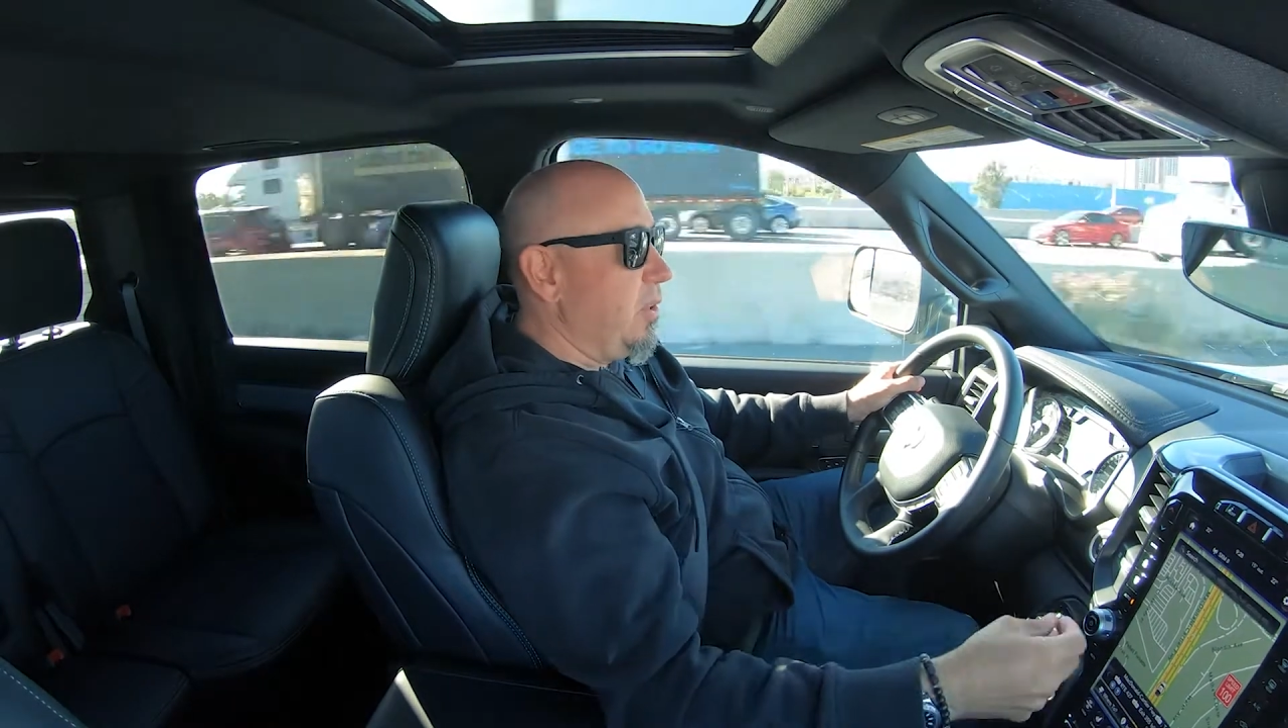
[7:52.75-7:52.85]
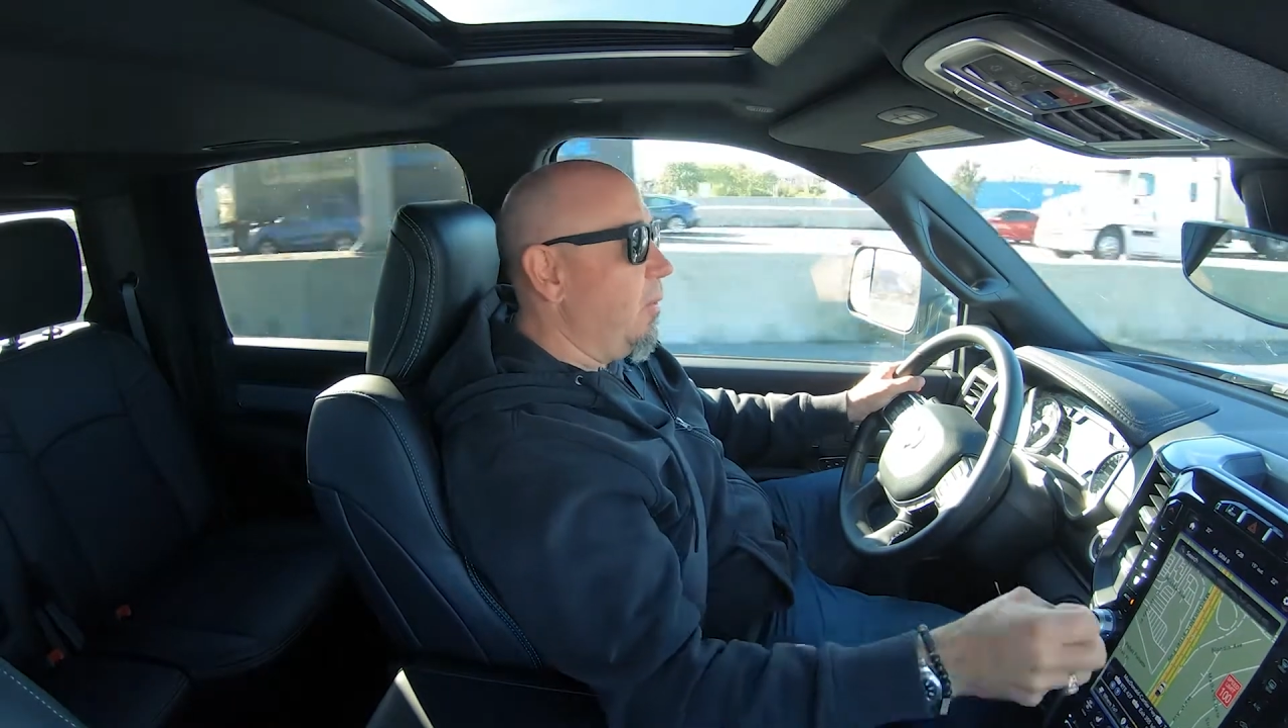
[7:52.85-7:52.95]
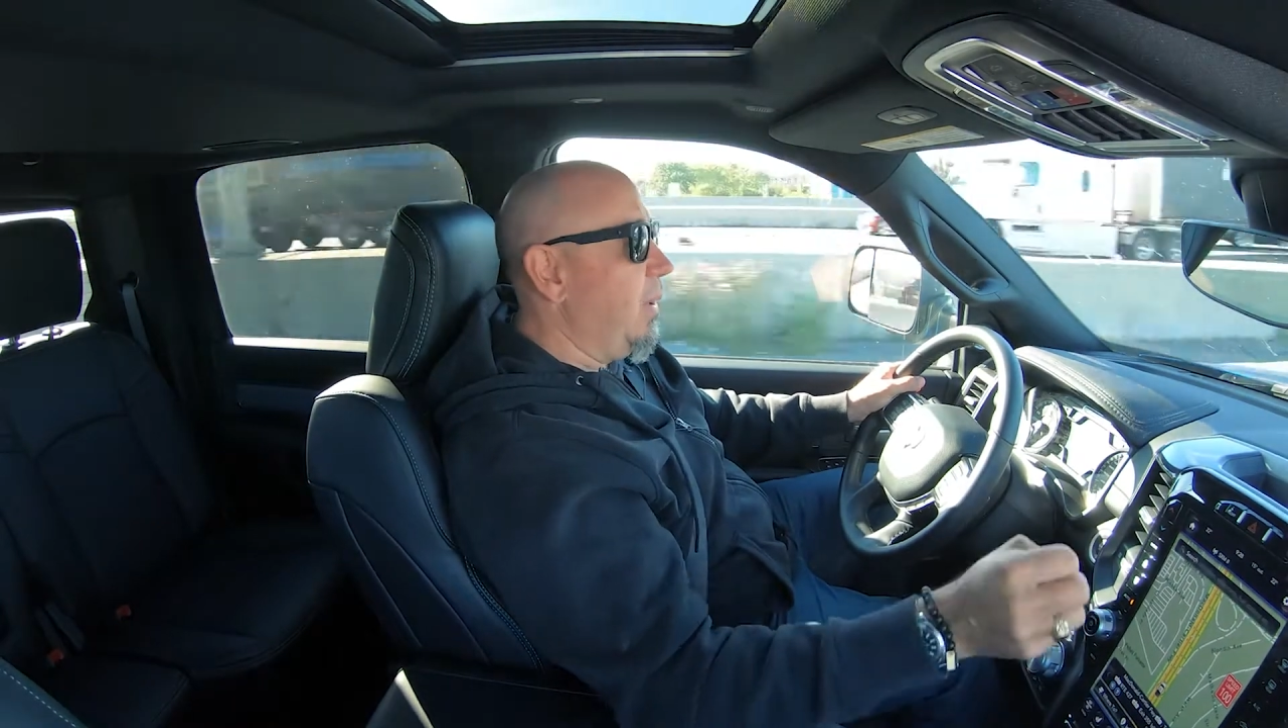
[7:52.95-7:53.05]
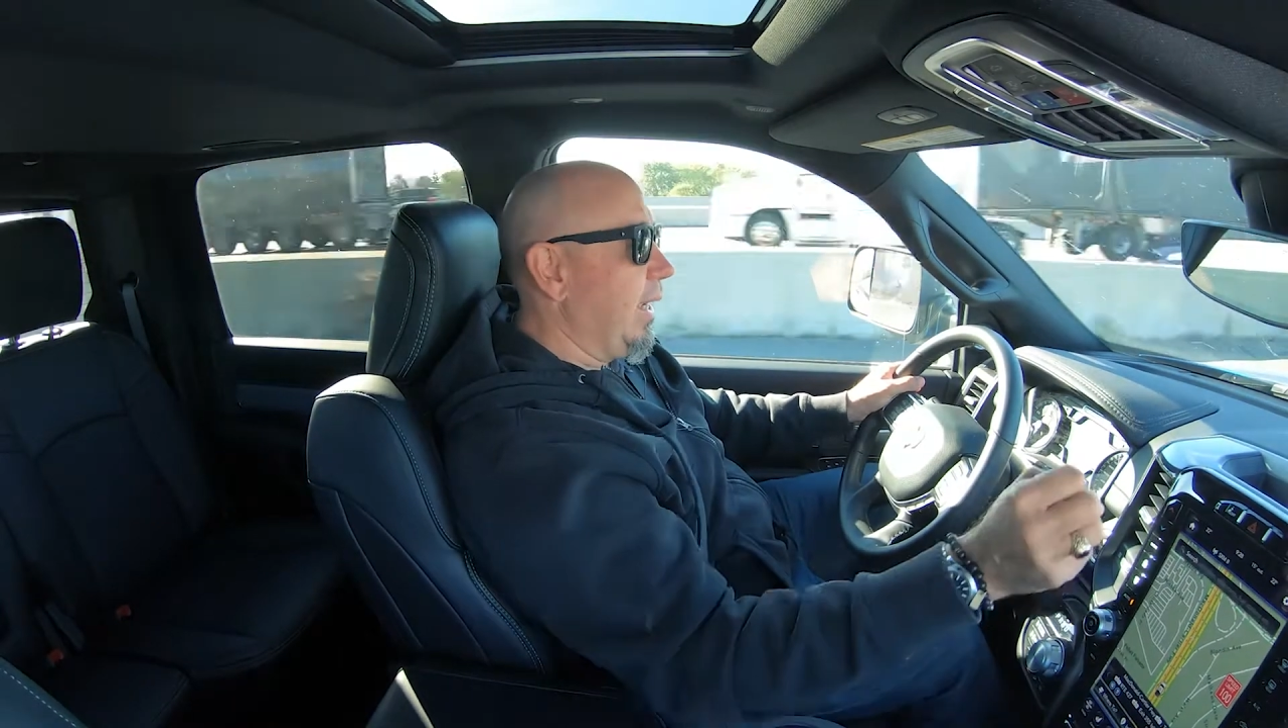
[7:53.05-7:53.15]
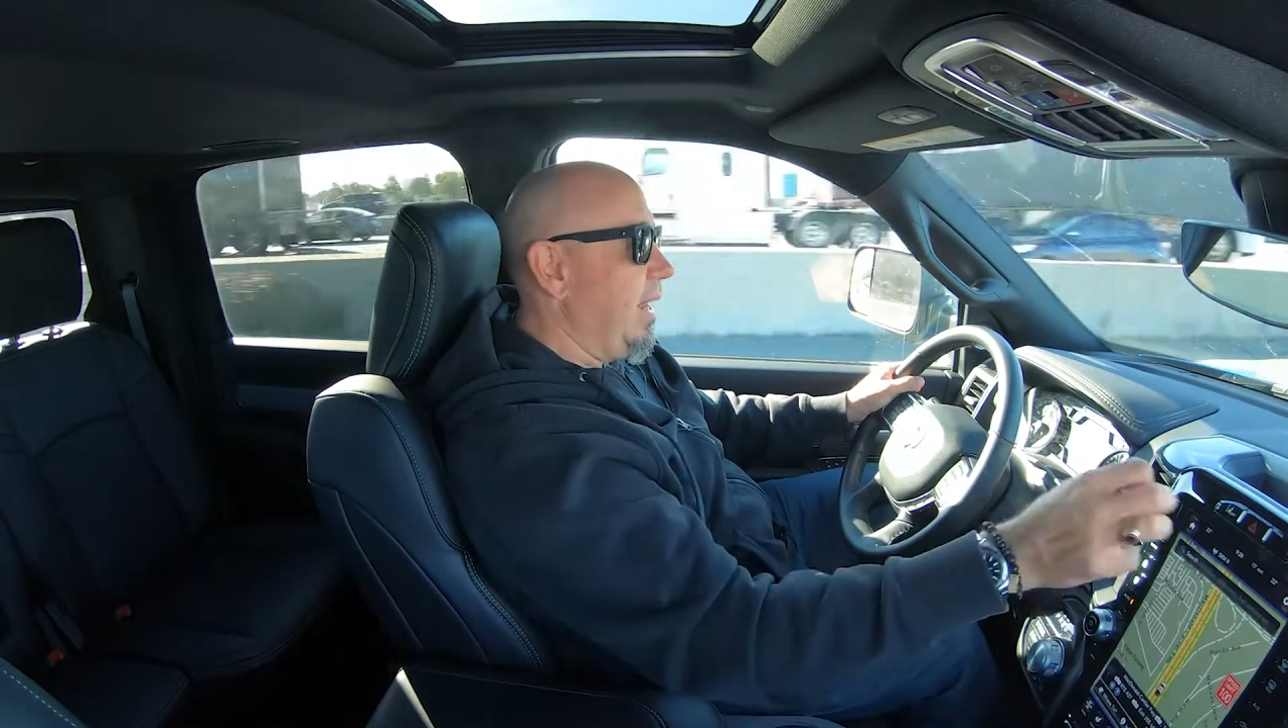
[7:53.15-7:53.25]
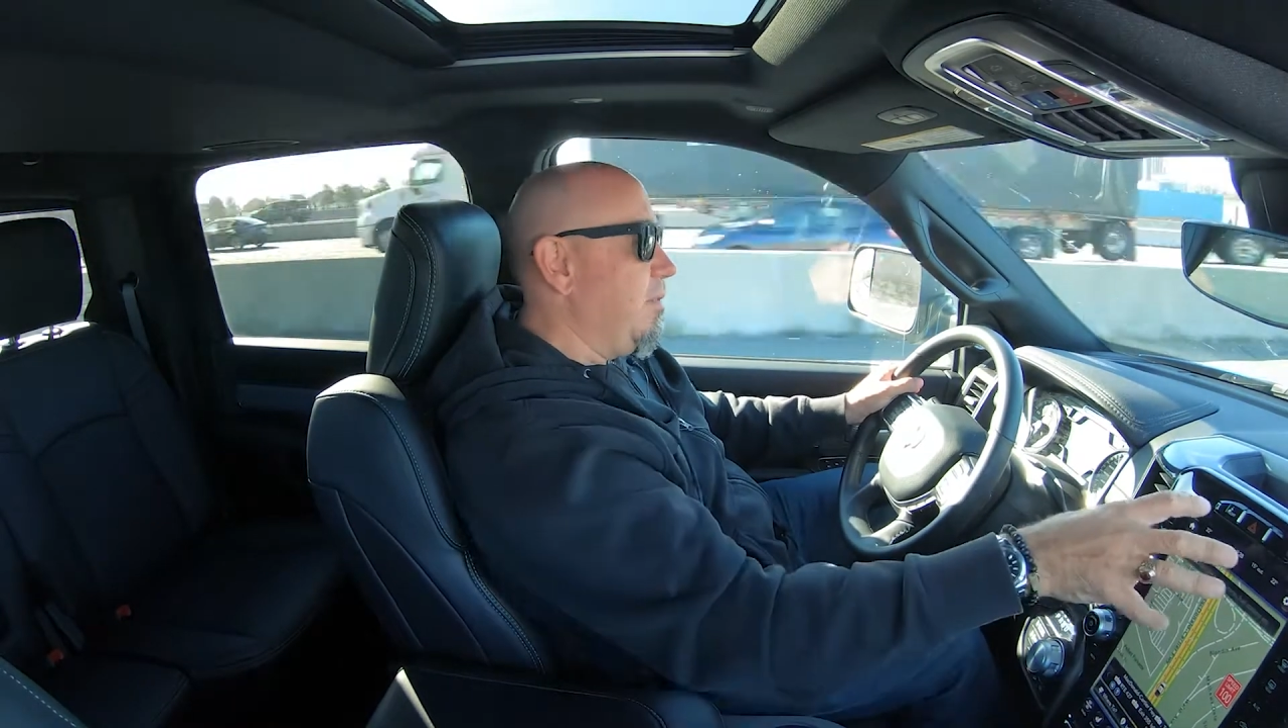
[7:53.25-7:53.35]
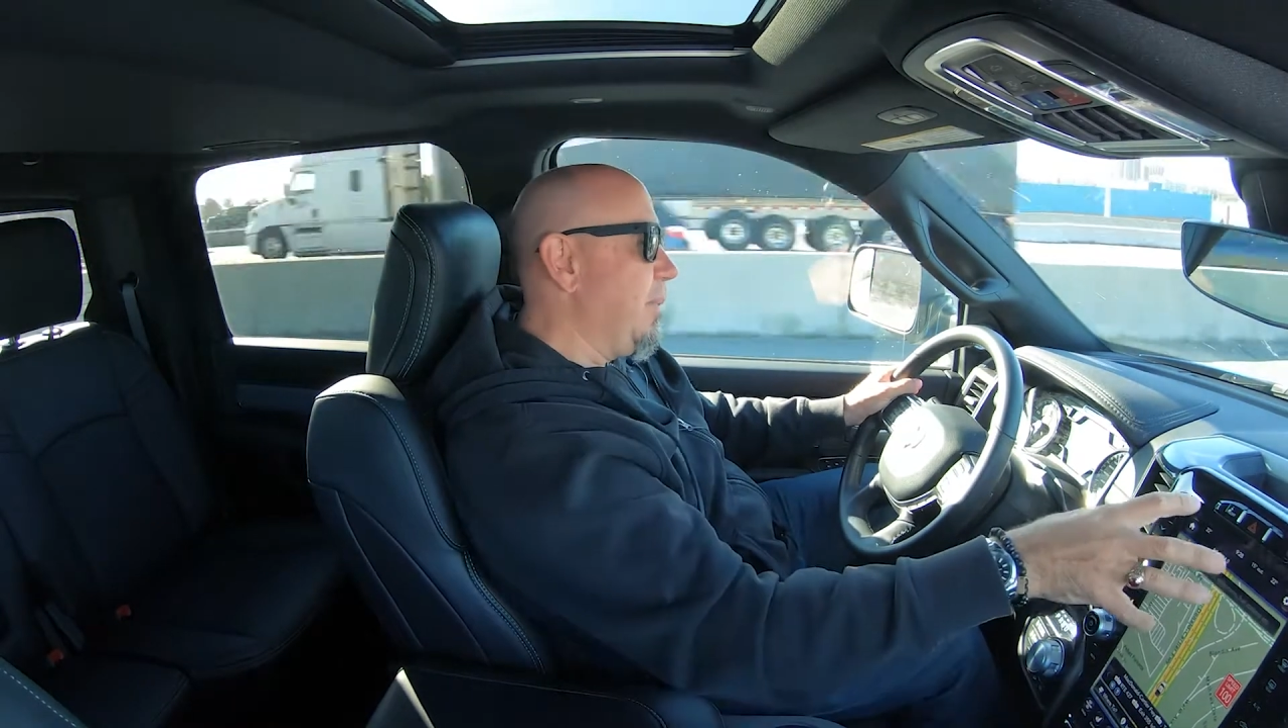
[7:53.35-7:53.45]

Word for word: so I can have